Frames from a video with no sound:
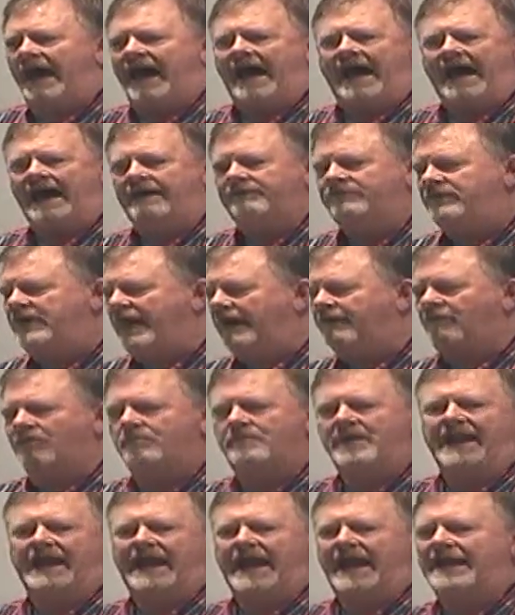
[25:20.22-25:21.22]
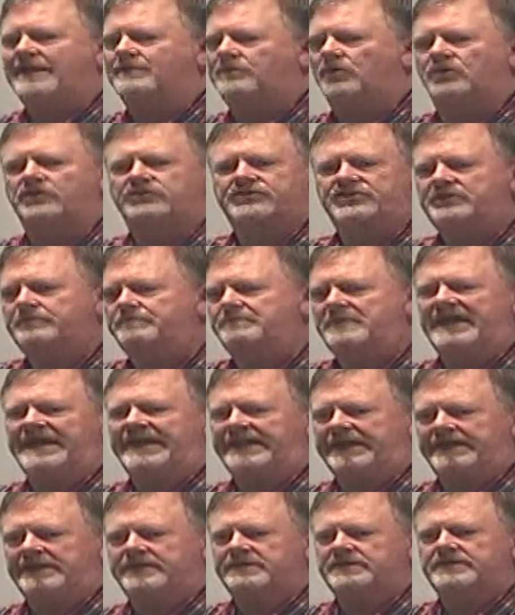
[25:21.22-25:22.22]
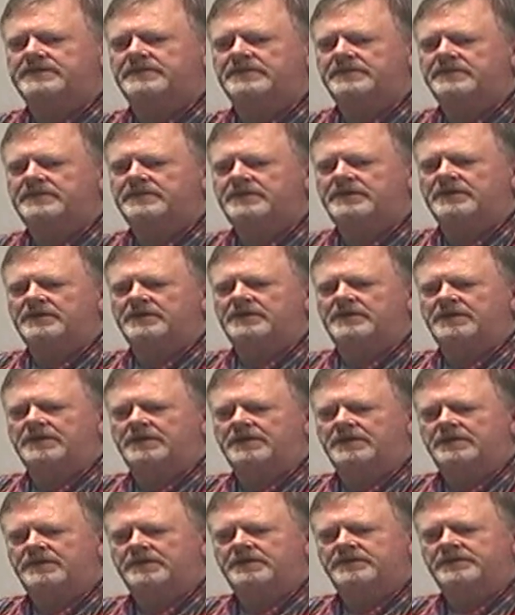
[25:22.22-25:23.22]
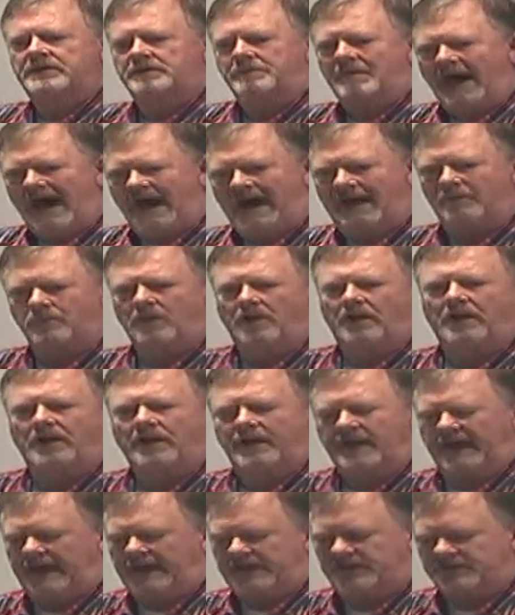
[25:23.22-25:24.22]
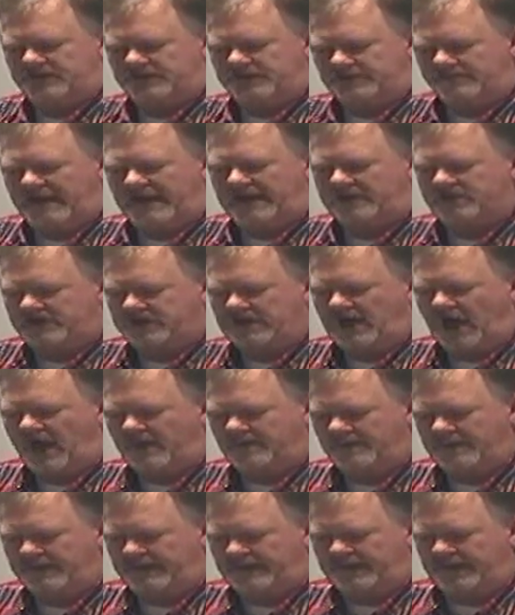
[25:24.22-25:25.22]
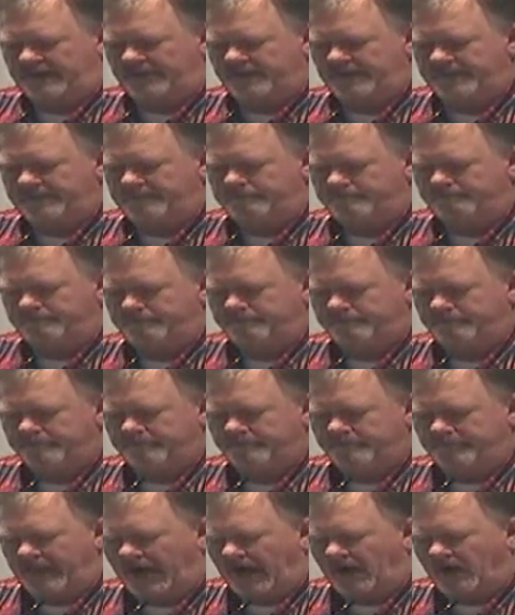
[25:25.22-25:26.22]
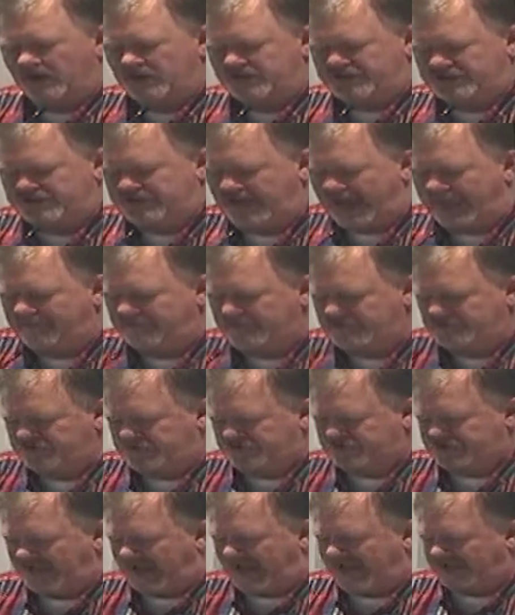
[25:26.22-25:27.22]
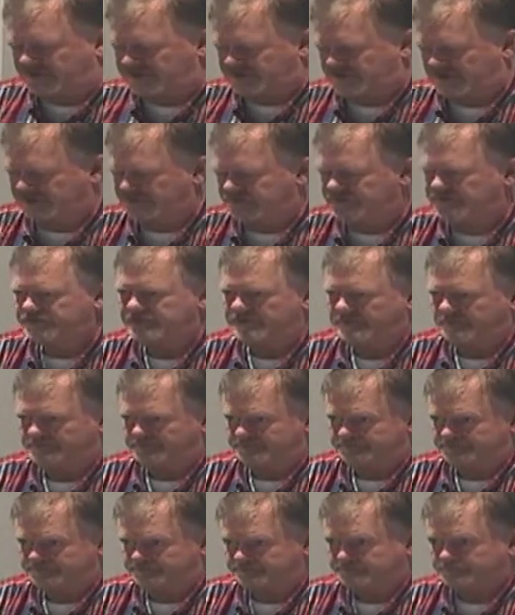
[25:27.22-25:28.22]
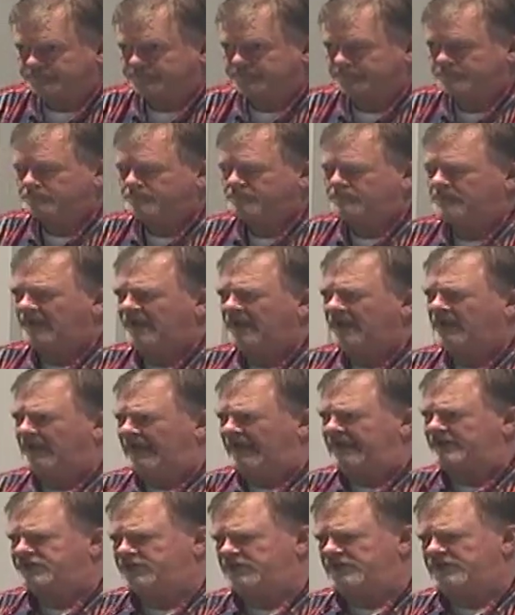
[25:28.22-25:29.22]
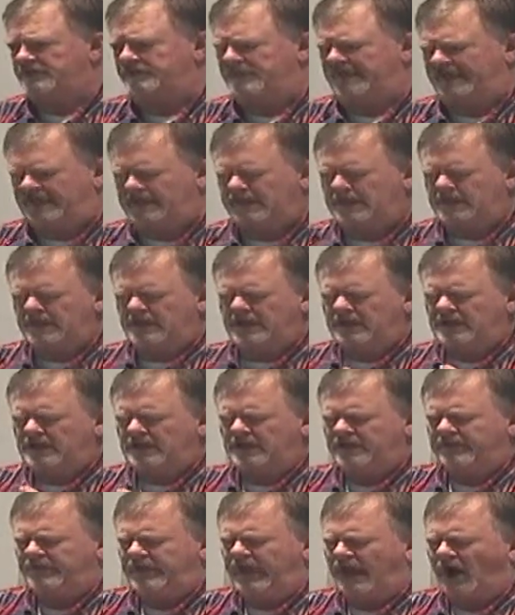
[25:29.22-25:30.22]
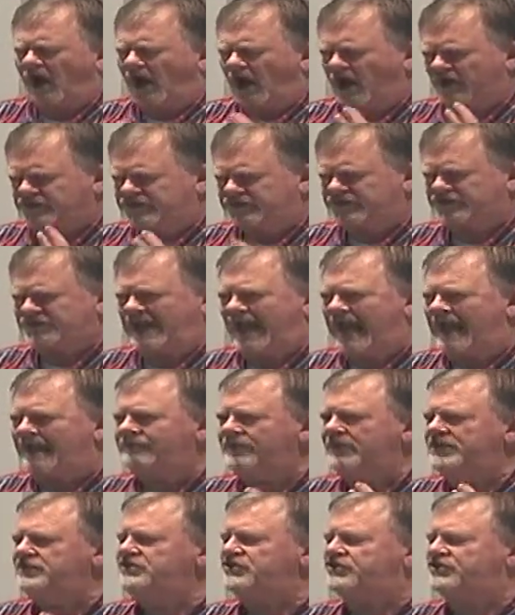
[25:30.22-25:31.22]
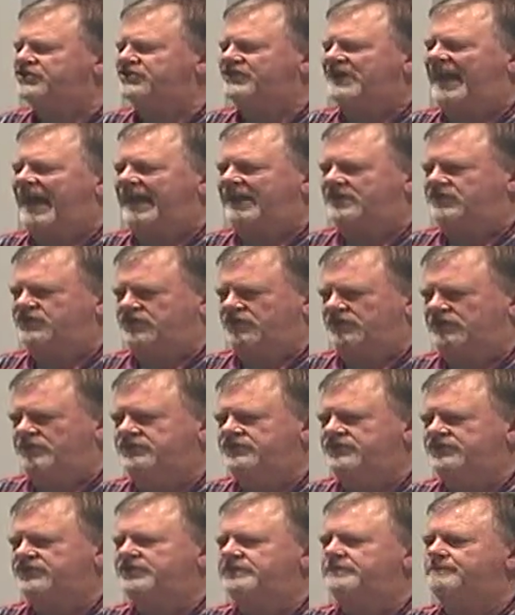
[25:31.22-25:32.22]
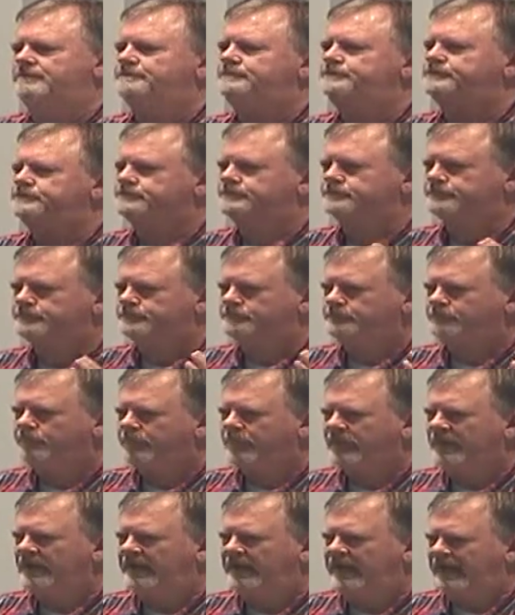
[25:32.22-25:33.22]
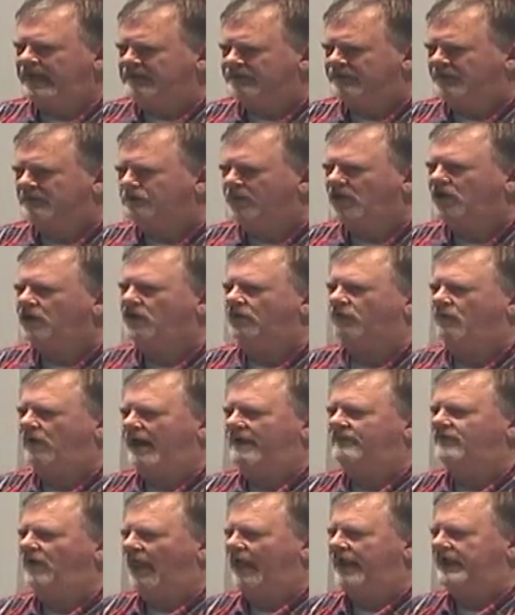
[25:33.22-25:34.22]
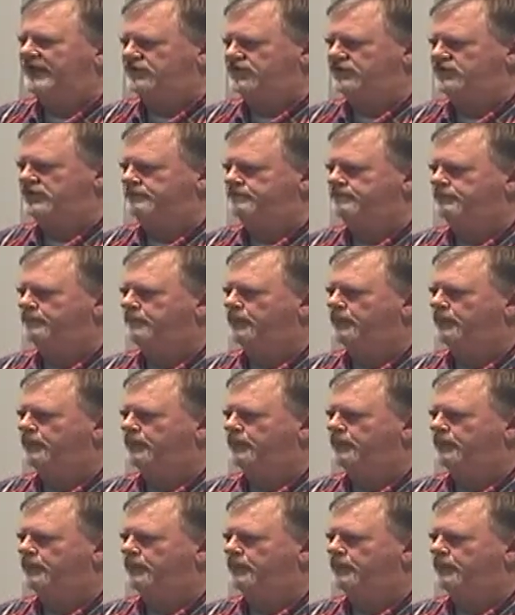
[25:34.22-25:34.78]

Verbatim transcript: I've never been able to beat the Bible as the best commentary. There are seven sections. Listen to me. There are seven sections in the book of Revelation.